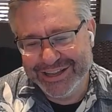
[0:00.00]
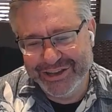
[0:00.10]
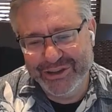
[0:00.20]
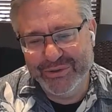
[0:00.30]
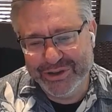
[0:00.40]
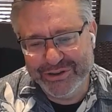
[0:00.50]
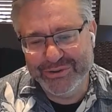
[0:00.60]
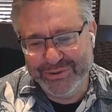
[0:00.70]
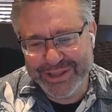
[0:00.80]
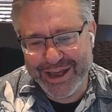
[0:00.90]
That you could
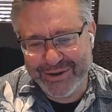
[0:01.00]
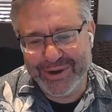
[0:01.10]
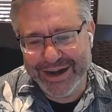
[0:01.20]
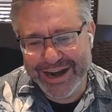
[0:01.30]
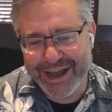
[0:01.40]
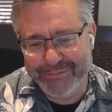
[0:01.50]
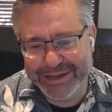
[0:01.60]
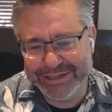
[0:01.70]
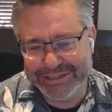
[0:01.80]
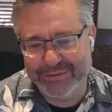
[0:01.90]
do that right now
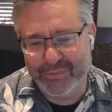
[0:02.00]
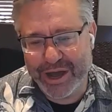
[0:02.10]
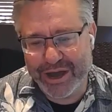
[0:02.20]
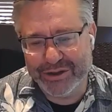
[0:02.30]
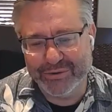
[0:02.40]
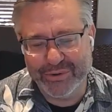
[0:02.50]
because of the wild